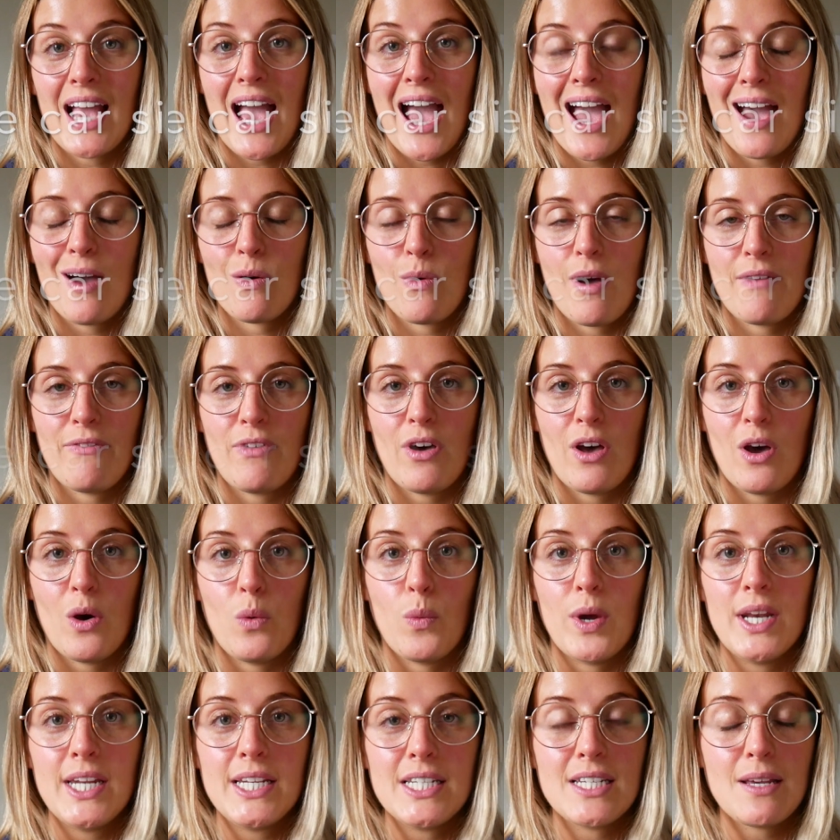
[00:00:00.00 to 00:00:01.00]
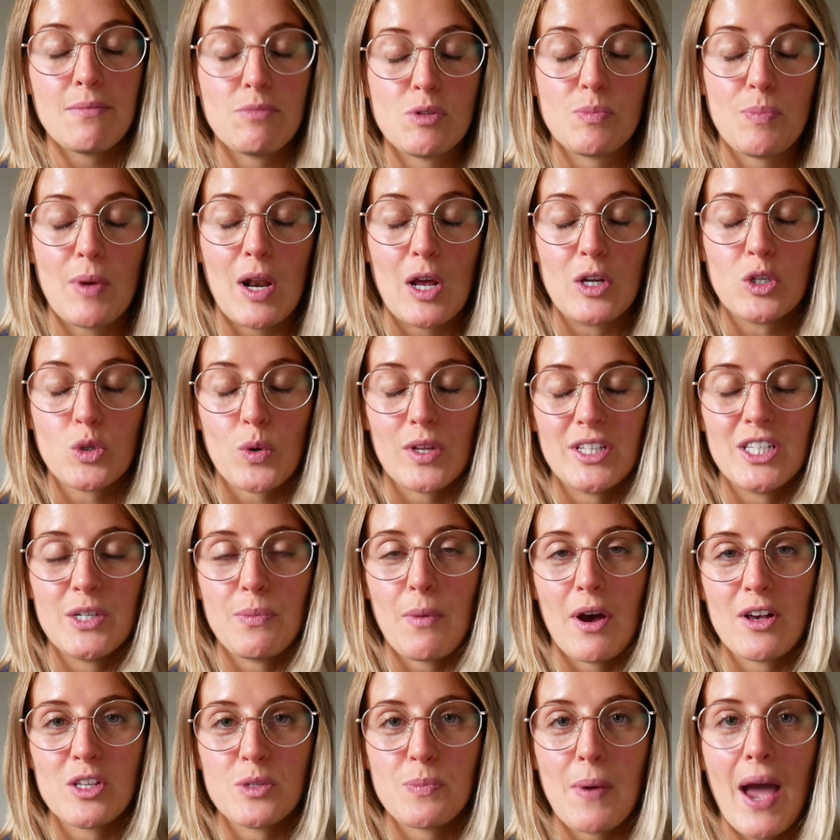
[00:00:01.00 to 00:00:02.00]
However, when it dips below 20
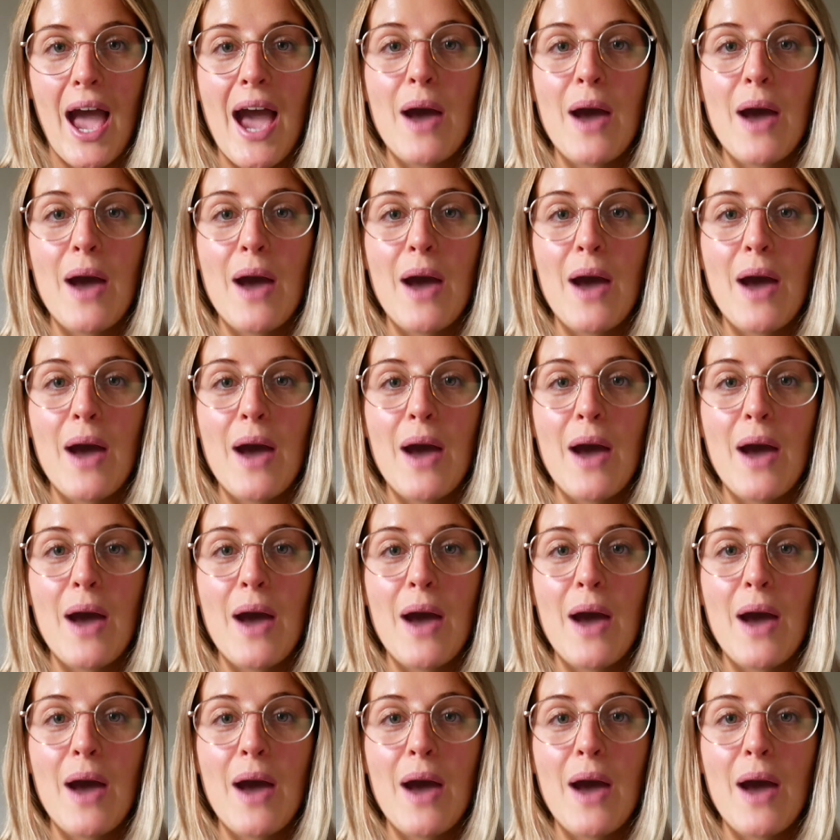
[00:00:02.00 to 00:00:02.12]
miles per